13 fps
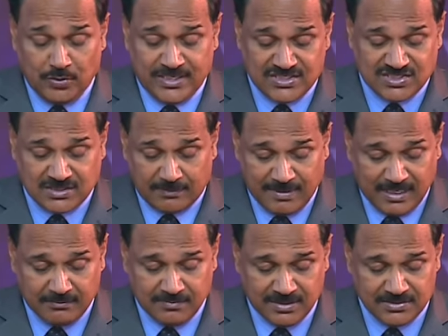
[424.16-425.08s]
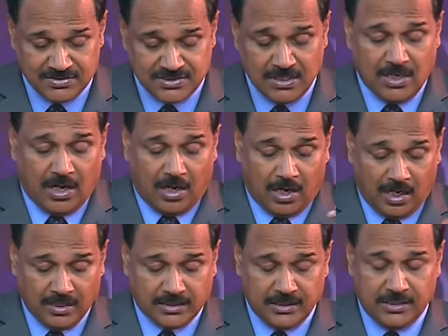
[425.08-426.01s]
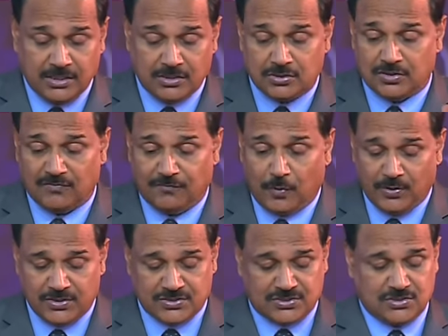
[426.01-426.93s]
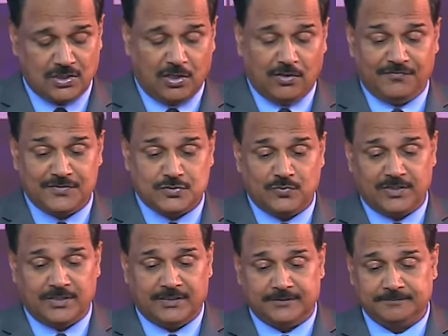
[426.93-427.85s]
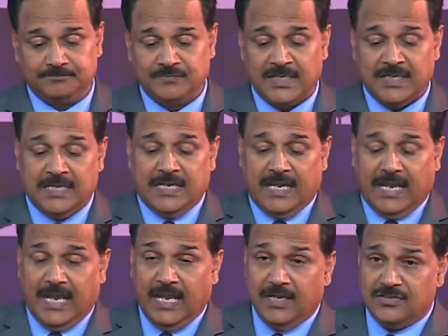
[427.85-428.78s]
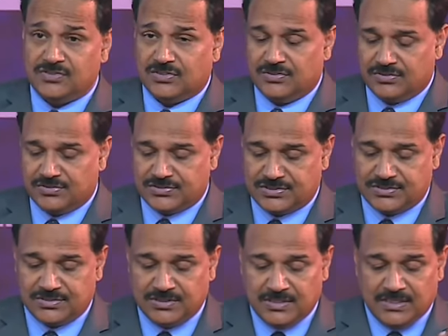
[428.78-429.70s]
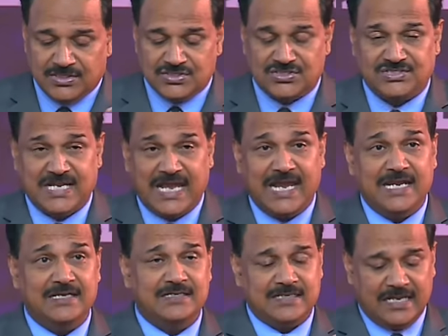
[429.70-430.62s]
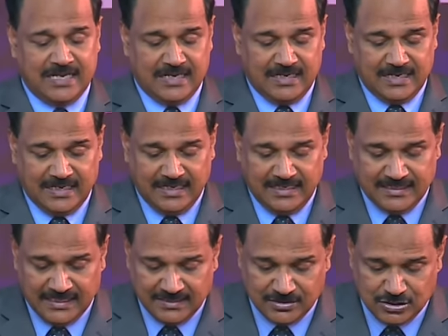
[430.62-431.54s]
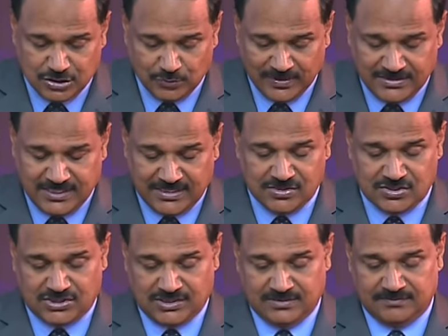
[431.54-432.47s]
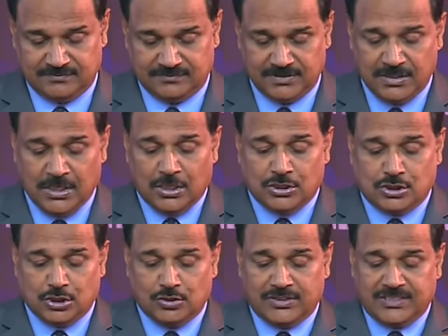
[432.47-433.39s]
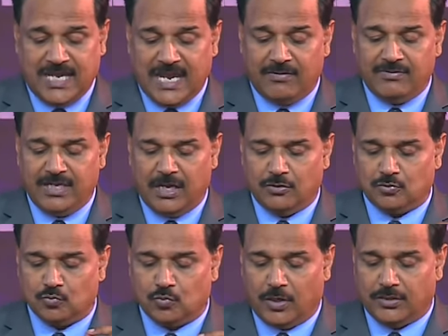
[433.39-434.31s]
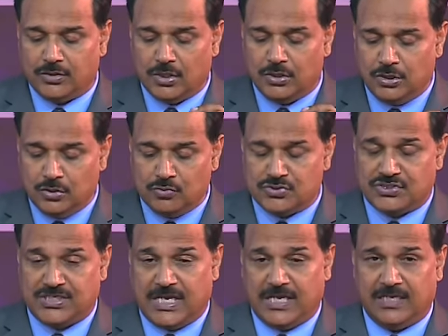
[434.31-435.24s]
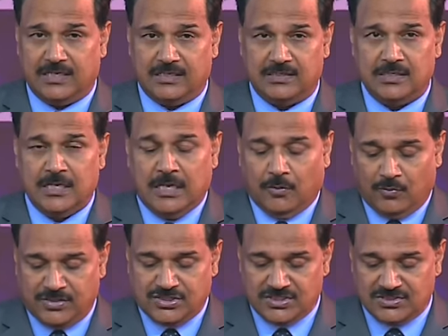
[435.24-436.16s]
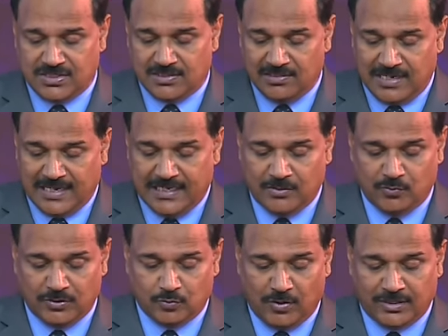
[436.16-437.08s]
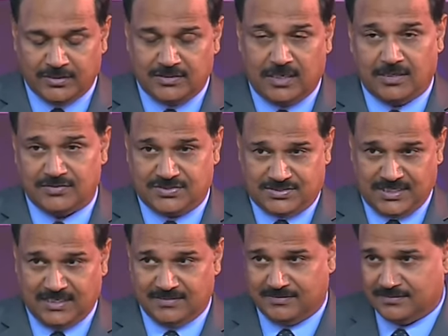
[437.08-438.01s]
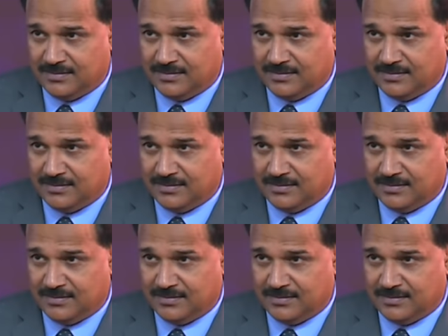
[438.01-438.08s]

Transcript: his commandments, hearkening to the voice of his word. Angels stand in a, to attention to carry out what you say, which is in line with what God said.